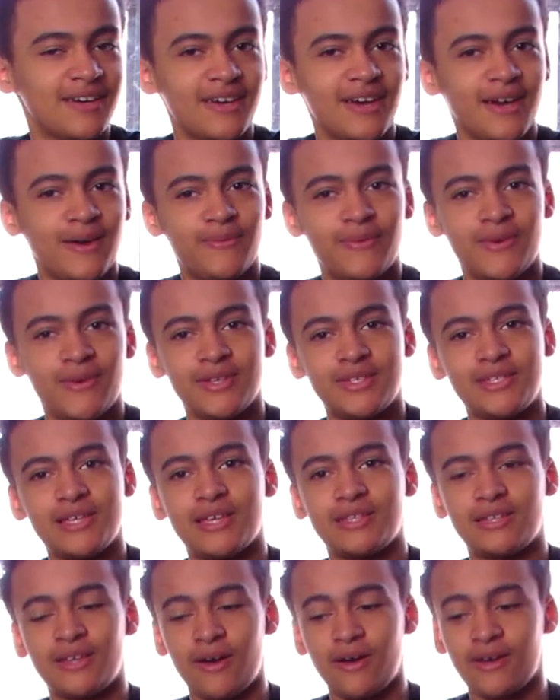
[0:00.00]
At first
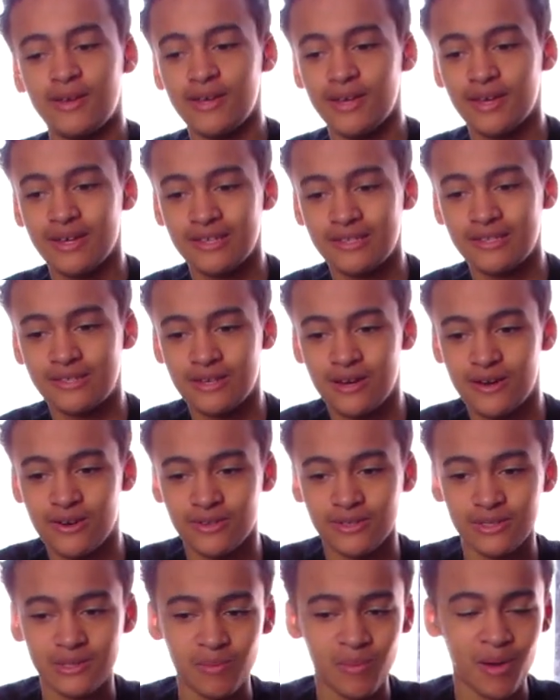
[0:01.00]
I thought he had
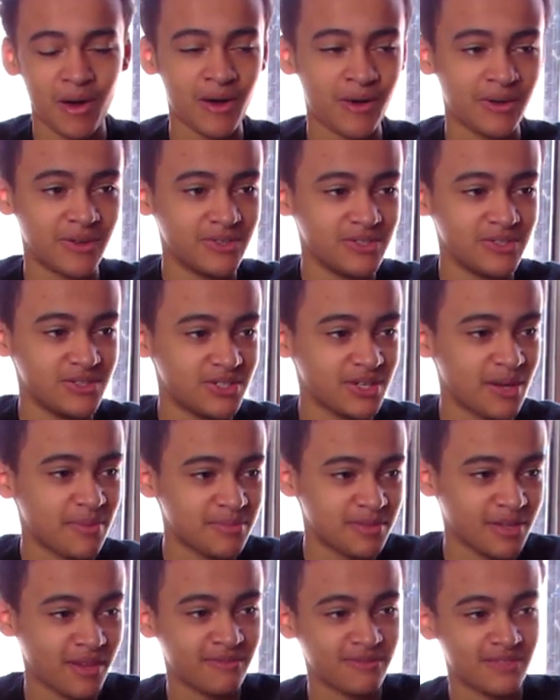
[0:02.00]
turned small and
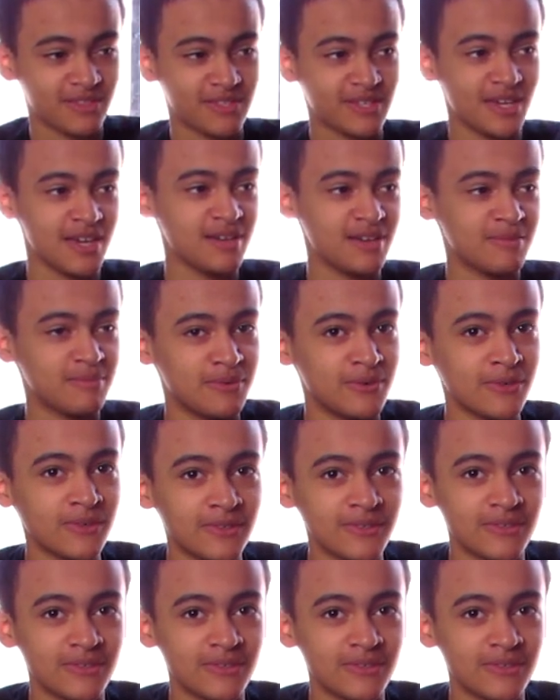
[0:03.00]
jumped off the table.